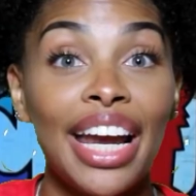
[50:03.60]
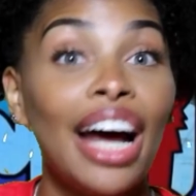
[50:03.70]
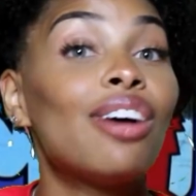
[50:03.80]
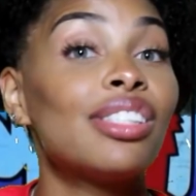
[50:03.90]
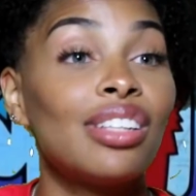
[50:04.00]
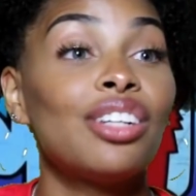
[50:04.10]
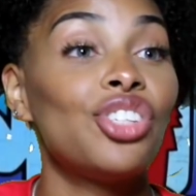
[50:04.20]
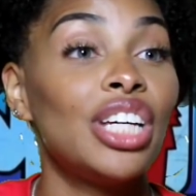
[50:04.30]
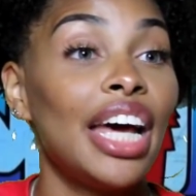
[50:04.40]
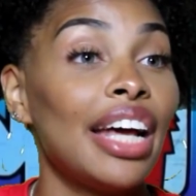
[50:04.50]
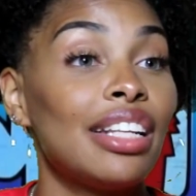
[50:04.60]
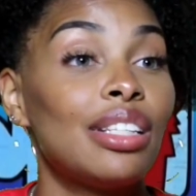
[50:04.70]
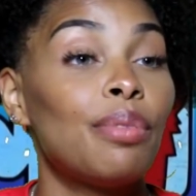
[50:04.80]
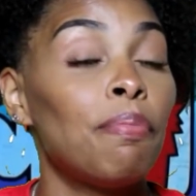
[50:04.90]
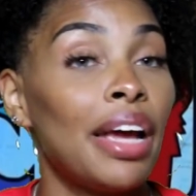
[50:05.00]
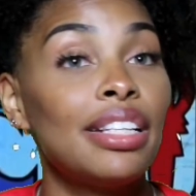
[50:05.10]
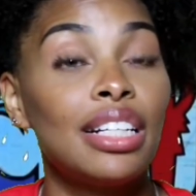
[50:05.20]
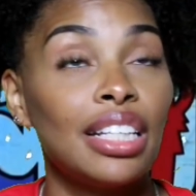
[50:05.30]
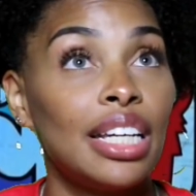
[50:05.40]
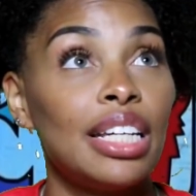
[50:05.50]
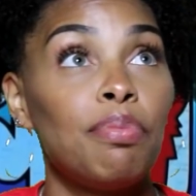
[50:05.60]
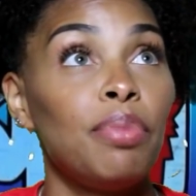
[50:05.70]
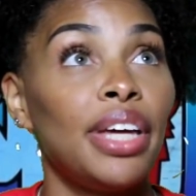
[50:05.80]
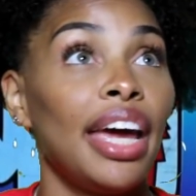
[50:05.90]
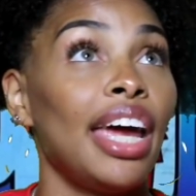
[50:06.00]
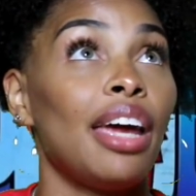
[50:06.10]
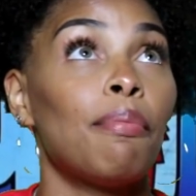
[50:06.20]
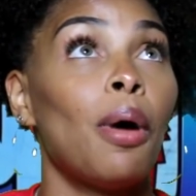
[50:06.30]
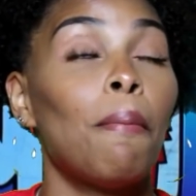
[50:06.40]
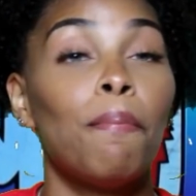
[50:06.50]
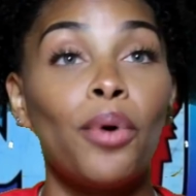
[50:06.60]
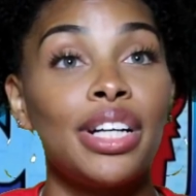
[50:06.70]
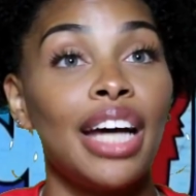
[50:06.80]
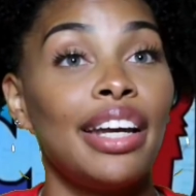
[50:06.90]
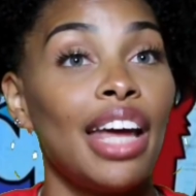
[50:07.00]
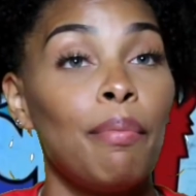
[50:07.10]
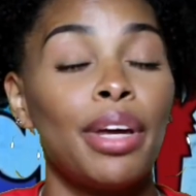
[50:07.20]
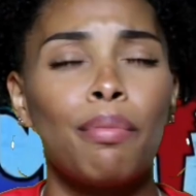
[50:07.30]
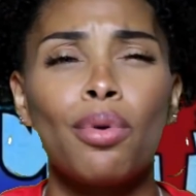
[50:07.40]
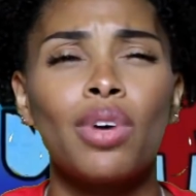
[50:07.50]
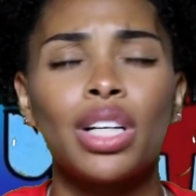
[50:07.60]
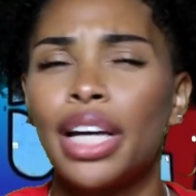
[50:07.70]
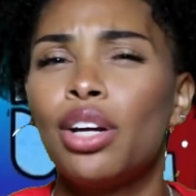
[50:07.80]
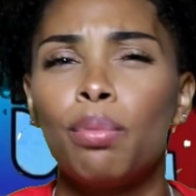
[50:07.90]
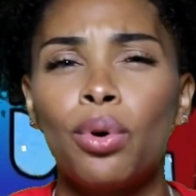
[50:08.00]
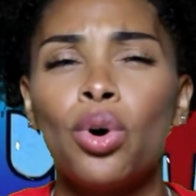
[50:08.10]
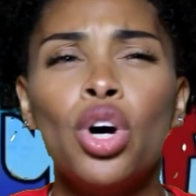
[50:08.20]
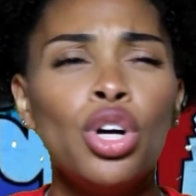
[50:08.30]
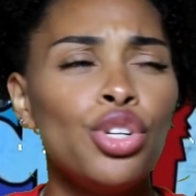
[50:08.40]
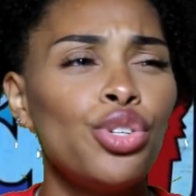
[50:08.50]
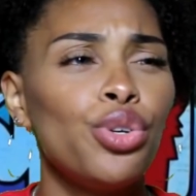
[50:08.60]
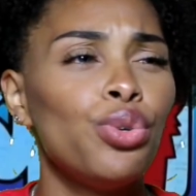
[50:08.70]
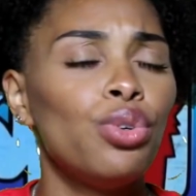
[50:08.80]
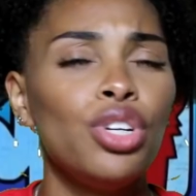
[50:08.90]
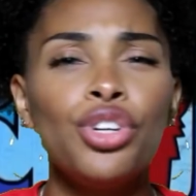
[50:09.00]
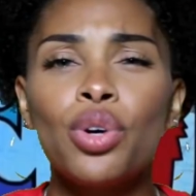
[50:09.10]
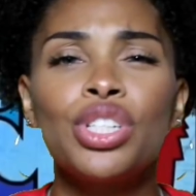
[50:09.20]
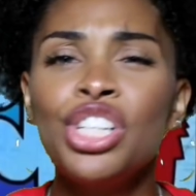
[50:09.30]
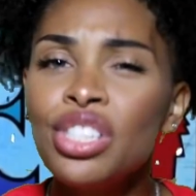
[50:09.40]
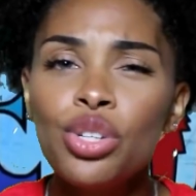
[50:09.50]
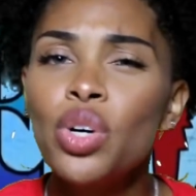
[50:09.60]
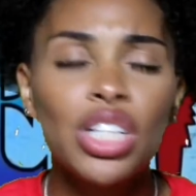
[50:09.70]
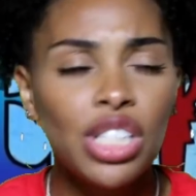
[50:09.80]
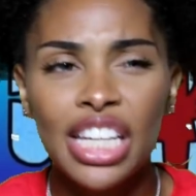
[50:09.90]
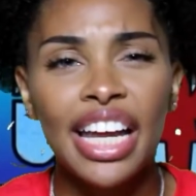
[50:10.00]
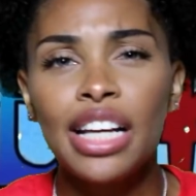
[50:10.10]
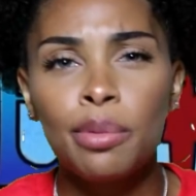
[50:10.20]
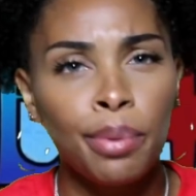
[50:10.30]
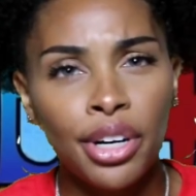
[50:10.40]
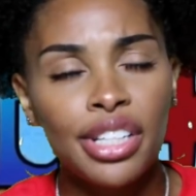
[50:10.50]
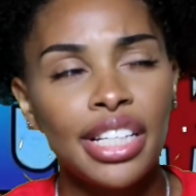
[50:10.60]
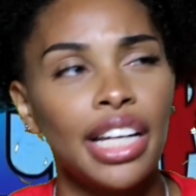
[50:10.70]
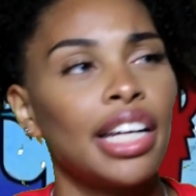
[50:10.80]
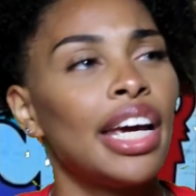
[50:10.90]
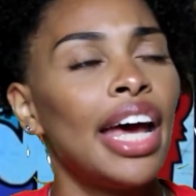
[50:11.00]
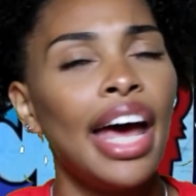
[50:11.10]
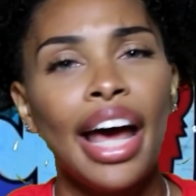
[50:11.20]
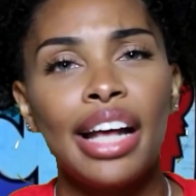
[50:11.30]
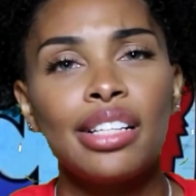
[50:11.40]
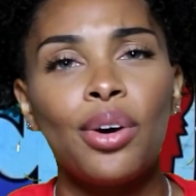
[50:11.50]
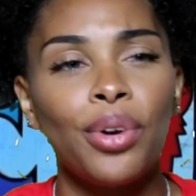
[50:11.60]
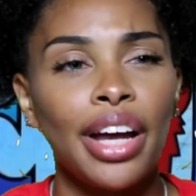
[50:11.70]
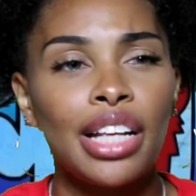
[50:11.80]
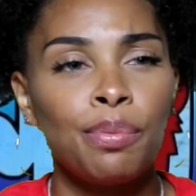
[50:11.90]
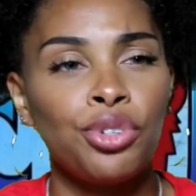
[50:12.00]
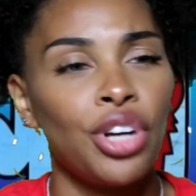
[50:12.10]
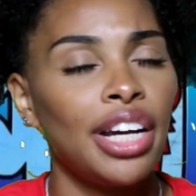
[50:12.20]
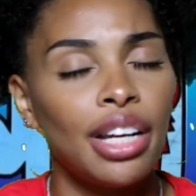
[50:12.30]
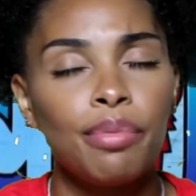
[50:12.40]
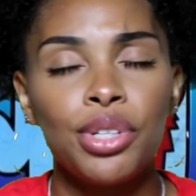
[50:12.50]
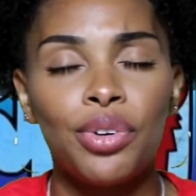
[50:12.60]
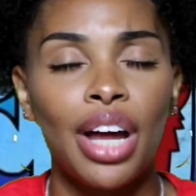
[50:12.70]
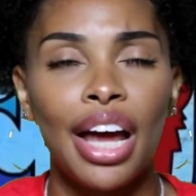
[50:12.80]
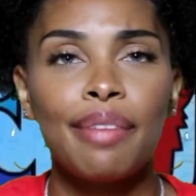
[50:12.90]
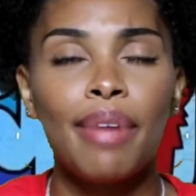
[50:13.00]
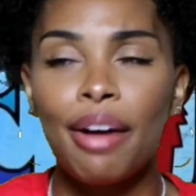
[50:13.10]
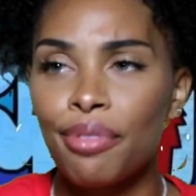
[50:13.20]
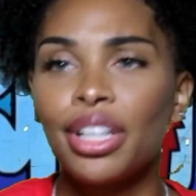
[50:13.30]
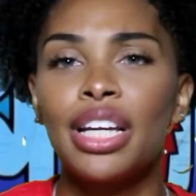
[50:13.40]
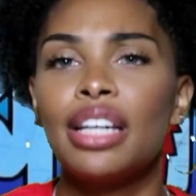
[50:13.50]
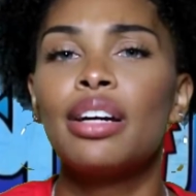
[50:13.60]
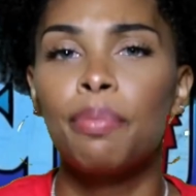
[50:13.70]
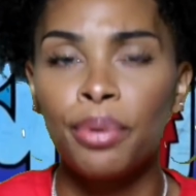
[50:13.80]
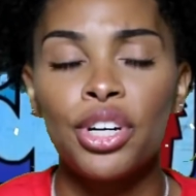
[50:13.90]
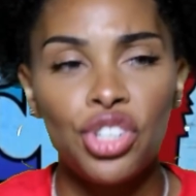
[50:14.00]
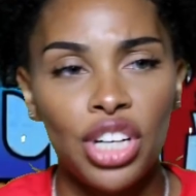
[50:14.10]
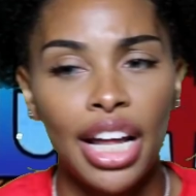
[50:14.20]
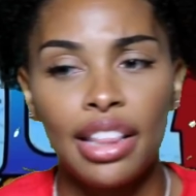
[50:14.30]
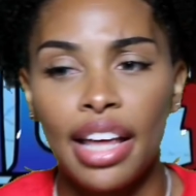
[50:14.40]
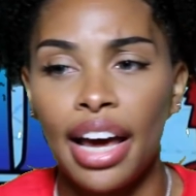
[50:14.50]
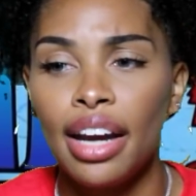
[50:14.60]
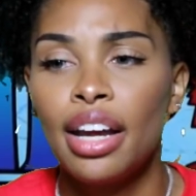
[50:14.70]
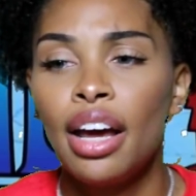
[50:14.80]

how Sanji has basically became a more dynamic and more relatable to, you know, just to today's person as Oda has portrayed him to. And I really appreciate that.